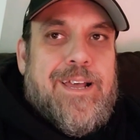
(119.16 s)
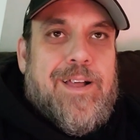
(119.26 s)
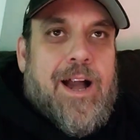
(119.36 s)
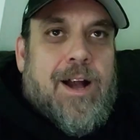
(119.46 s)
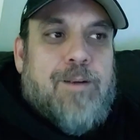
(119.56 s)

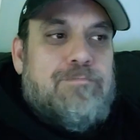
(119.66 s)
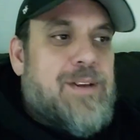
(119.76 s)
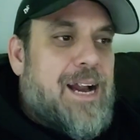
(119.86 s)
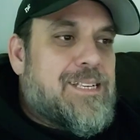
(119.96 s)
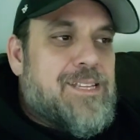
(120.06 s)

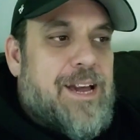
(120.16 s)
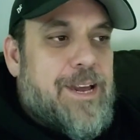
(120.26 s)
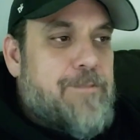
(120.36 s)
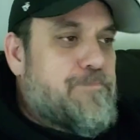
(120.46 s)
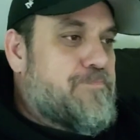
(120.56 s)
guys
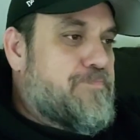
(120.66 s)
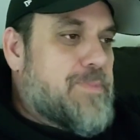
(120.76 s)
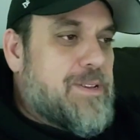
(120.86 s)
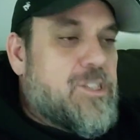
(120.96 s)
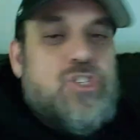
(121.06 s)
like
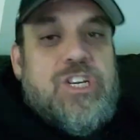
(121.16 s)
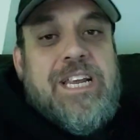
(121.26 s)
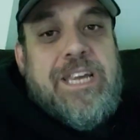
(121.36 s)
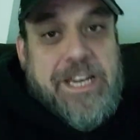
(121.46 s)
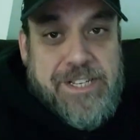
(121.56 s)
The
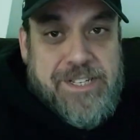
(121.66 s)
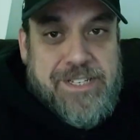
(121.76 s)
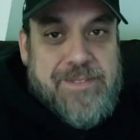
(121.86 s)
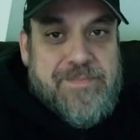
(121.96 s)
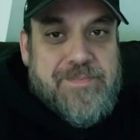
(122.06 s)

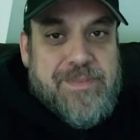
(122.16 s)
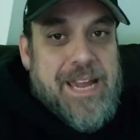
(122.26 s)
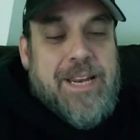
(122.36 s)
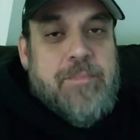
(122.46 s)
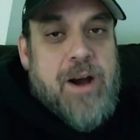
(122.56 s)
Genius,
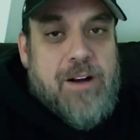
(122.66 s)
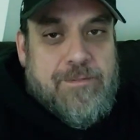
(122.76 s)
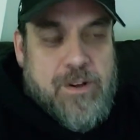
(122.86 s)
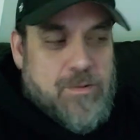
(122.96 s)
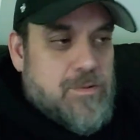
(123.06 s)
Lanny
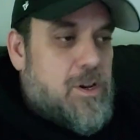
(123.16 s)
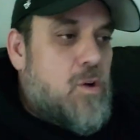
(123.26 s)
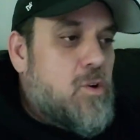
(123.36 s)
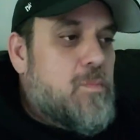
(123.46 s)
Poffo, Coco